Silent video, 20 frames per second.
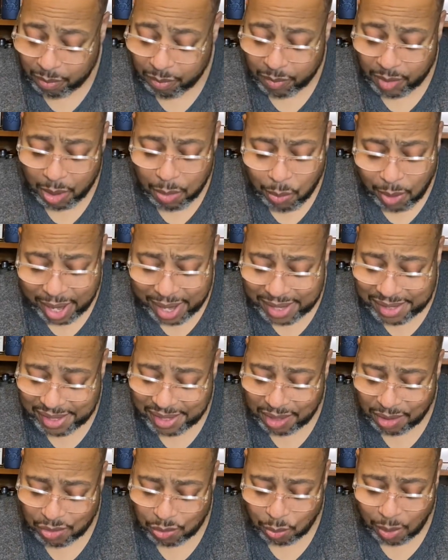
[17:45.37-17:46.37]

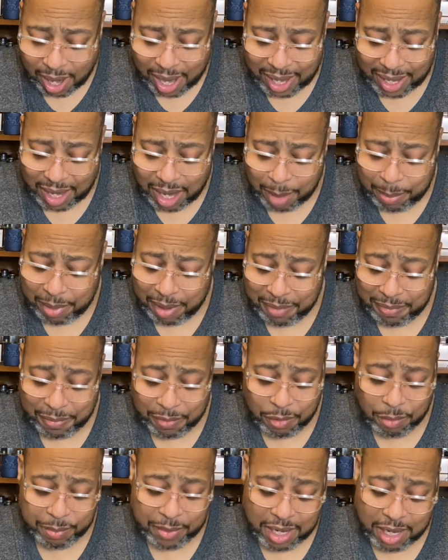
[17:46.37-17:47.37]
YSL's Y La
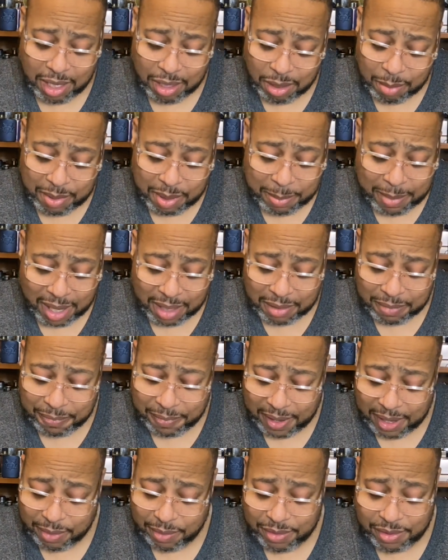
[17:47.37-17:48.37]
Parfum. Now a little bit about the
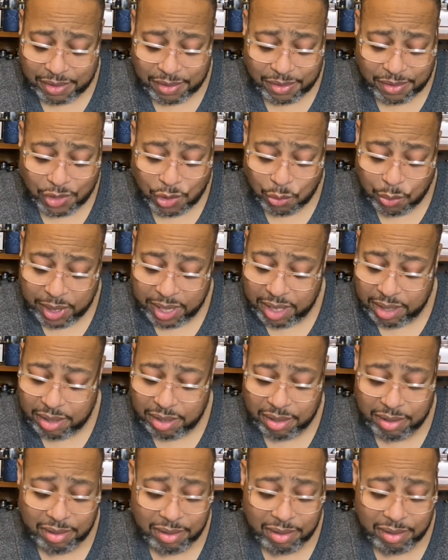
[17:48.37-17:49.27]
fragrance. Sweet.